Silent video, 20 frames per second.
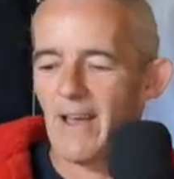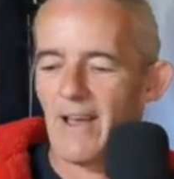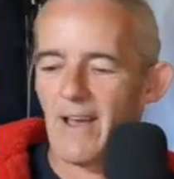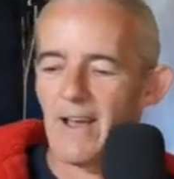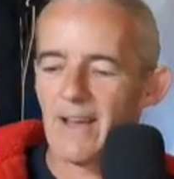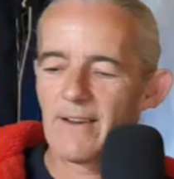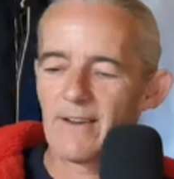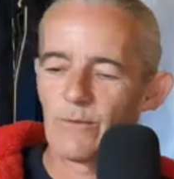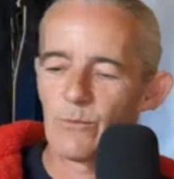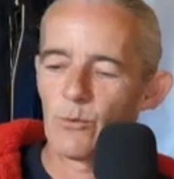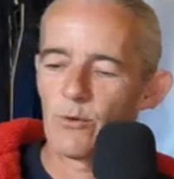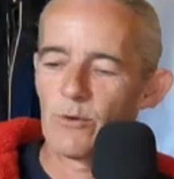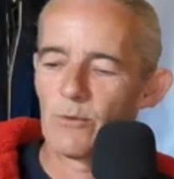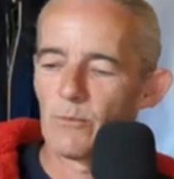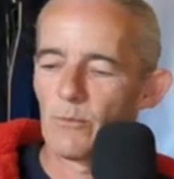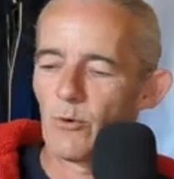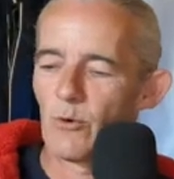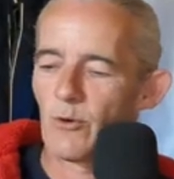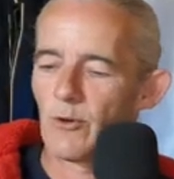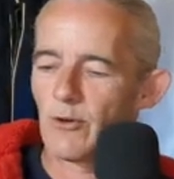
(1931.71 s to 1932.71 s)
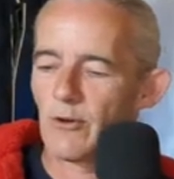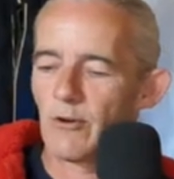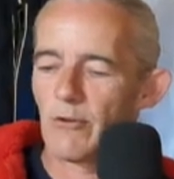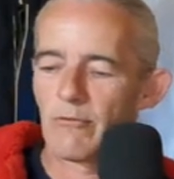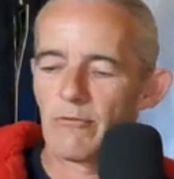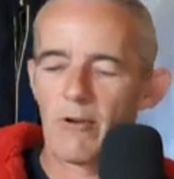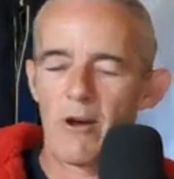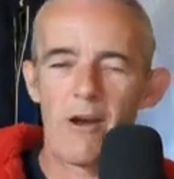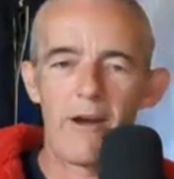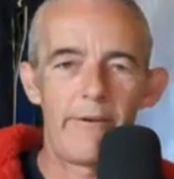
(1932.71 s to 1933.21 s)
And one more
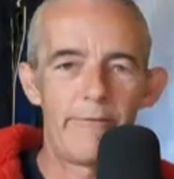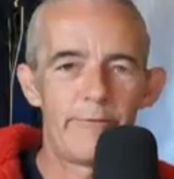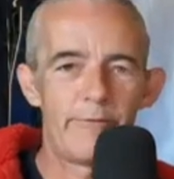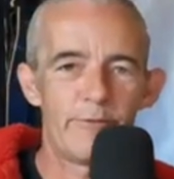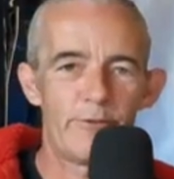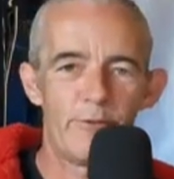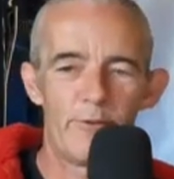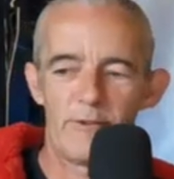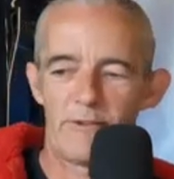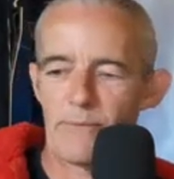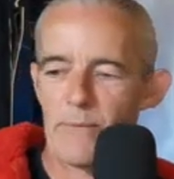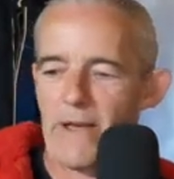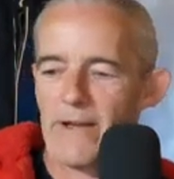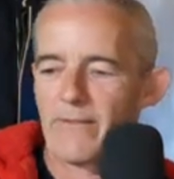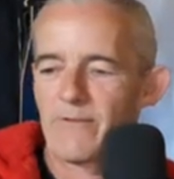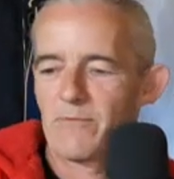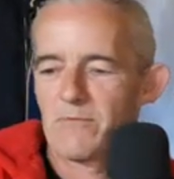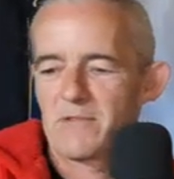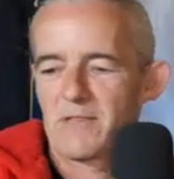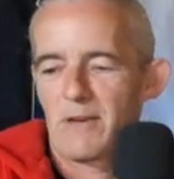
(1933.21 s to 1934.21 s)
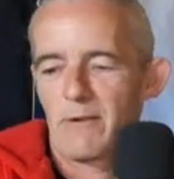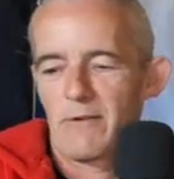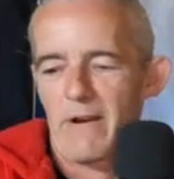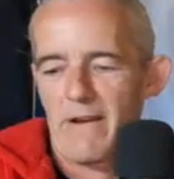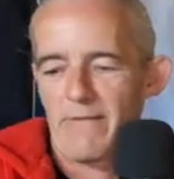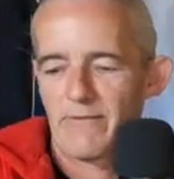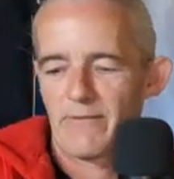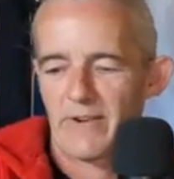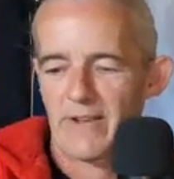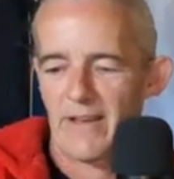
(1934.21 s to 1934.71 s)
hurrah for those back from South
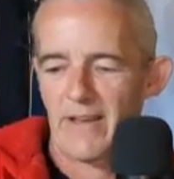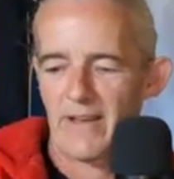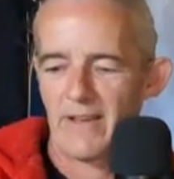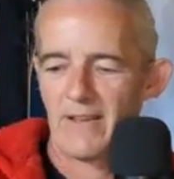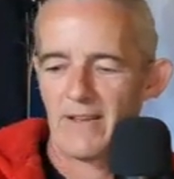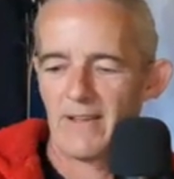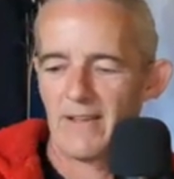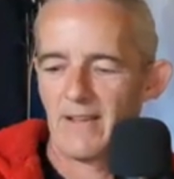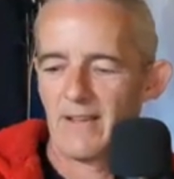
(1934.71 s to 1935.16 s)
Africa.